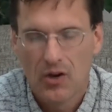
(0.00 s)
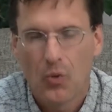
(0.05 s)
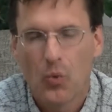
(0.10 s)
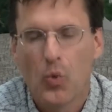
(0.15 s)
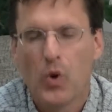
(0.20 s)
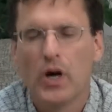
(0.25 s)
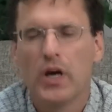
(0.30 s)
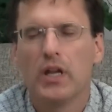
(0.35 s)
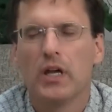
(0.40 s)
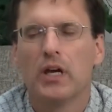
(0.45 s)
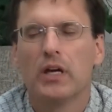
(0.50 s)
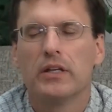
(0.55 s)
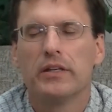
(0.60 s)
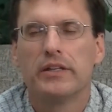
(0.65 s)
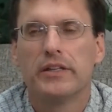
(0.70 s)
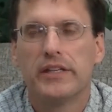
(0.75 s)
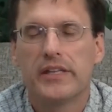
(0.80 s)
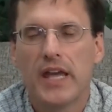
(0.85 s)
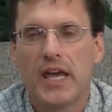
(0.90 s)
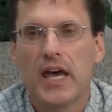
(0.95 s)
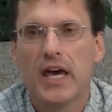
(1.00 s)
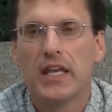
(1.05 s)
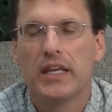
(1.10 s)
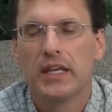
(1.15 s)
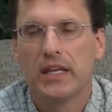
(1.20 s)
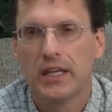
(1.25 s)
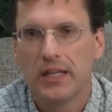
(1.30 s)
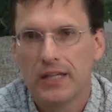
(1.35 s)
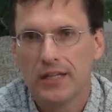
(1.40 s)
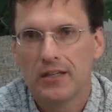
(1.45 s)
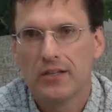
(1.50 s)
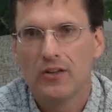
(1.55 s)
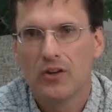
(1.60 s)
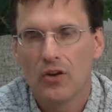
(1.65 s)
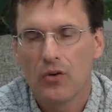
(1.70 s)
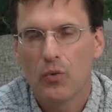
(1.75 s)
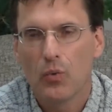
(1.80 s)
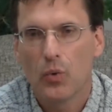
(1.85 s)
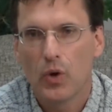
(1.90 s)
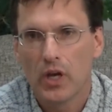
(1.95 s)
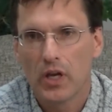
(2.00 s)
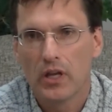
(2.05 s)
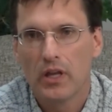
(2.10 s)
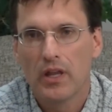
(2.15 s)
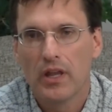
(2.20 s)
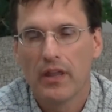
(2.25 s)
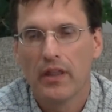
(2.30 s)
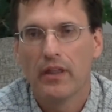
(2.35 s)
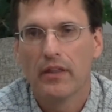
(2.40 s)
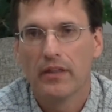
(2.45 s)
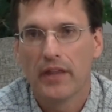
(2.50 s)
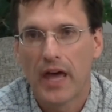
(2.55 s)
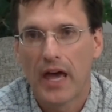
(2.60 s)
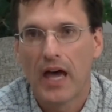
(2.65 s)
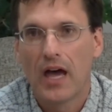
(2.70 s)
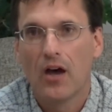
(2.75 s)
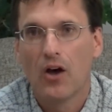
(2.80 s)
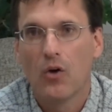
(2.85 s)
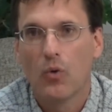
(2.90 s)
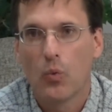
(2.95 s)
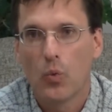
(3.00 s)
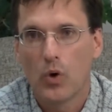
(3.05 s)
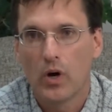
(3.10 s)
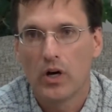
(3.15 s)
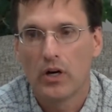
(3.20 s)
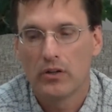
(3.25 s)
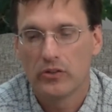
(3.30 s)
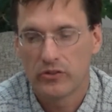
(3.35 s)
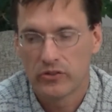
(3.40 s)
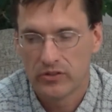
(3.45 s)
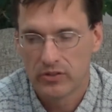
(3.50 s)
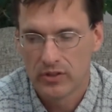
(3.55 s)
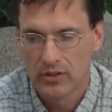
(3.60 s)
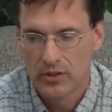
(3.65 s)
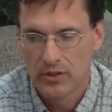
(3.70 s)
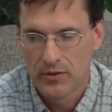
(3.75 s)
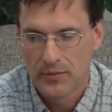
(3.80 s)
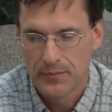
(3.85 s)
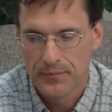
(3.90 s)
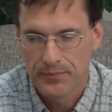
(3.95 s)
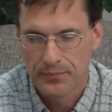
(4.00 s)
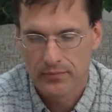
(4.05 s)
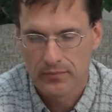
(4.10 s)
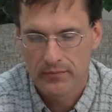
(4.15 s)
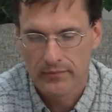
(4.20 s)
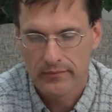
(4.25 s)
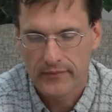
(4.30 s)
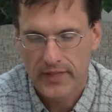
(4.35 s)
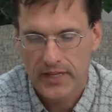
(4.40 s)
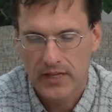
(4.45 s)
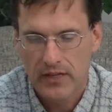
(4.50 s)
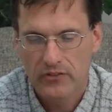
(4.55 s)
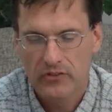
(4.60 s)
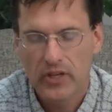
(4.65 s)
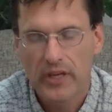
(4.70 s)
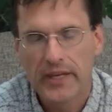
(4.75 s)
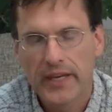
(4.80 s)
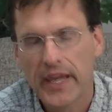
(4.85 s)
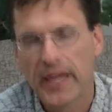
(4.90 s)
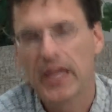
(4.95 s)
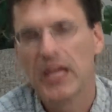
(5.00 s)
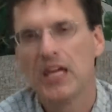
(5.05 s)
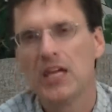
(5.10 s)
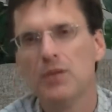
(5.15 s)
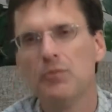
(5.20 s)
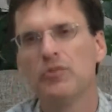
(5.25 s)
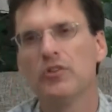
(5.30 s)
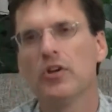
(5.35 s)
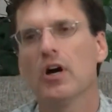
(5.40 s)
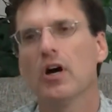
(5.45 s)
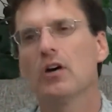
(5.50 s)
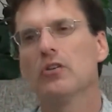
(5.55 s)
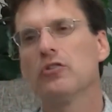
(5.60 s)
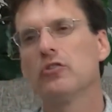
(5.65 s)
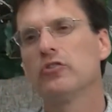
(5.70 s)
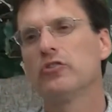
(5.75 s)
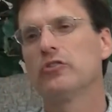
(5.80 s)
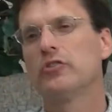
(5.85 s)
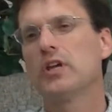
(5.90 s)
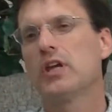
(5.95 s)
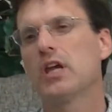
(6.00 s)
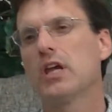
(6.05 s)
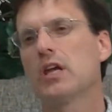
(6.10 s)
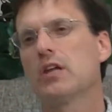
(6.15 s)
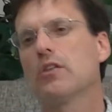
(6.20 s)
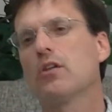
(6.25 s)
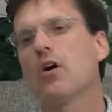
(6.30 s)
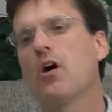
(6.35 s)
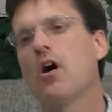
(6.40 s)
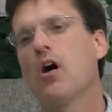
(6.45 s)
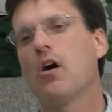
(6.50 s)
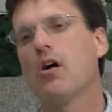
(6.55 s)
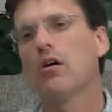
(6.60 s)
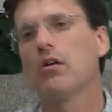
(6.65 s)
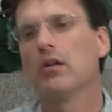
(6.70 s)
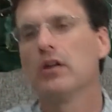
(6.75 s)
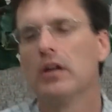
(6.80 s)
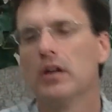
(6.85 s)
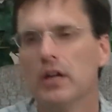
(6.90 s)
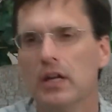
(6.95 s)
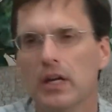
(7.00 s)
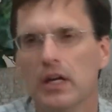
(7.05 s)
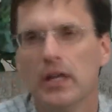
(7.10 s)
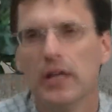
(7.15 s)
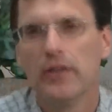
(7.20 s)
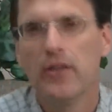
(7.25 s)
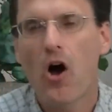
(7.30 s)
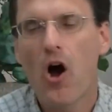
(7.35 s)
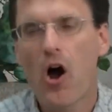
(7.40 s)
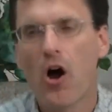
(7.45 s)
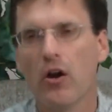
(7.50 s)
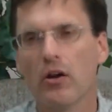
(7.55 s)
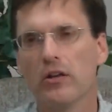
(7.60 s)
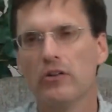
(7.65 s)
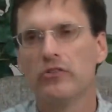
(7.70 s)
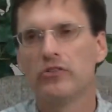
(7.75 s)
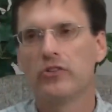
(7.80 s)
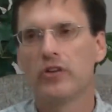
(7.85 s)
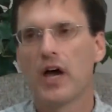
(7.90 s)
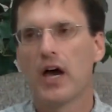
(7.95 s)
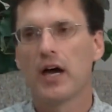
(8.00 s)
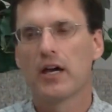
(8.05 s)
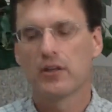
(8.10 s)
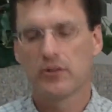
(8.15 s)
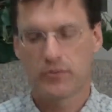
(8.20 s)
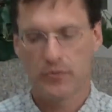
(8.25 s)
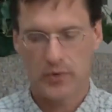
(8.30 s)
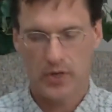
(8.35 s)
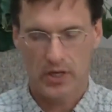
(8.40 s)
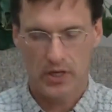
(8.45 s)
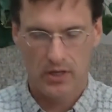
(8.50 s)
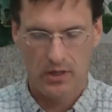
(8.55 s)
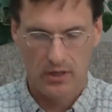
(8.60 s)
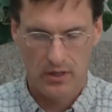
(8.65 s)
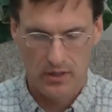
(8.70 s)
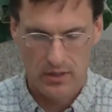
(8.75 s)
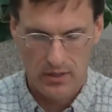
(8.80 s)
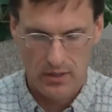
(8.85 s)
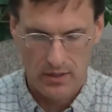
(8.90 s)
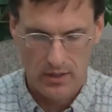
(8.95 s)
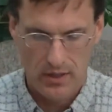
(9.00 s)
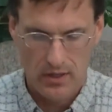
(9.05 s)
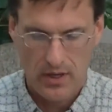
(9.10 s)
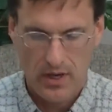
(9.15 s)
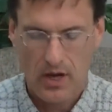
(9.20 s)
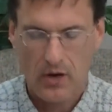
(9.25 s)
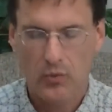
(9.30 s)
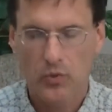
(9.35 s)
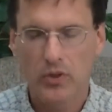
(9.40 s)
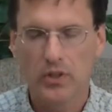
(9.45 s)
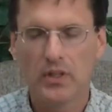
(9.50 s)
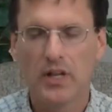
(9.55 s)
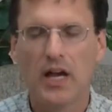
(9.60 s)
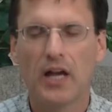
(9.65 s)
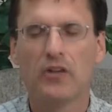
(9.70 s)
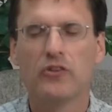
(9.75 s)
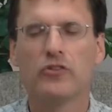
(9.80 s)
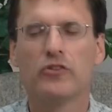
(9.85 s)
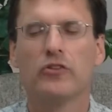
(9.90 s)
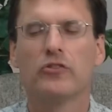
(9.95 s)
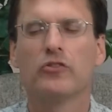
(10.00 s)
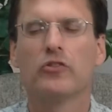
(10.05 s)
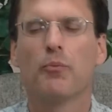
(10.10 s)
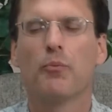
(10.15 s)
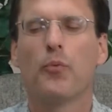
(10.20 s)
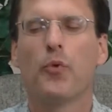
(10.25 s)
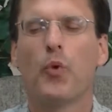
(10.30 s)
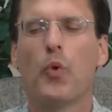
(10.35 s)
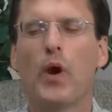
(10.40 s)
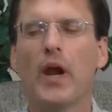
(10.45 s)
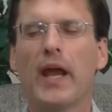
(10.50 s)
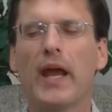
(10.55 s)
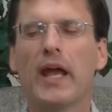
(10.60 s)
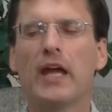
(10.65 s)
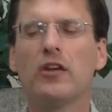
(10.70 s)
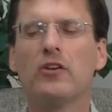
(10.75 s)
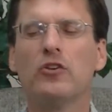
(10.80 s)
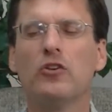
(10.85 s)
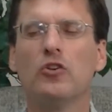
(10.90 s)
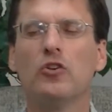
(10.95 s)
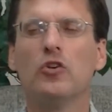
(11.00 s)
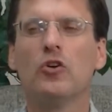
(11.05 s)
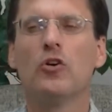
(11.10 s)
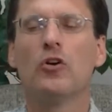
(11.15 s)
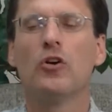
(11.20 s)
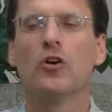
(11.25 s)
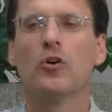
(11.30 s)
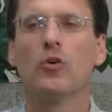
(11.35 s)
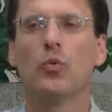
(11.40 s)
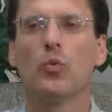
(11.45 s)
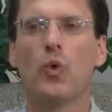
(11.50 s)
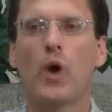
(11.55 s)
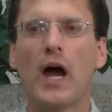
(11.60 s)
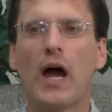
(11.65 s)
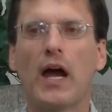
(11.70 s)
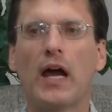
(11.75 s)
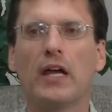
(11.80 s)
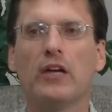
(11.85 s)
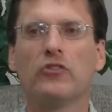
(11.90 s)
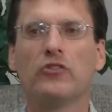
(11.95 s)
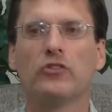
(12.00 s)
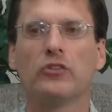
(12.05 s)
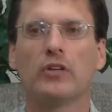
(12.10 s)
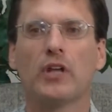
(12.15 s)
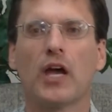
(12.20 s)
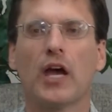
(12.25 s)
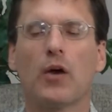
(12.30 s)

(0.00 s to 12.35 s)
What a dead end run that was. As I came to understand the heart and the heart inside of me, I realized this brand new horizon.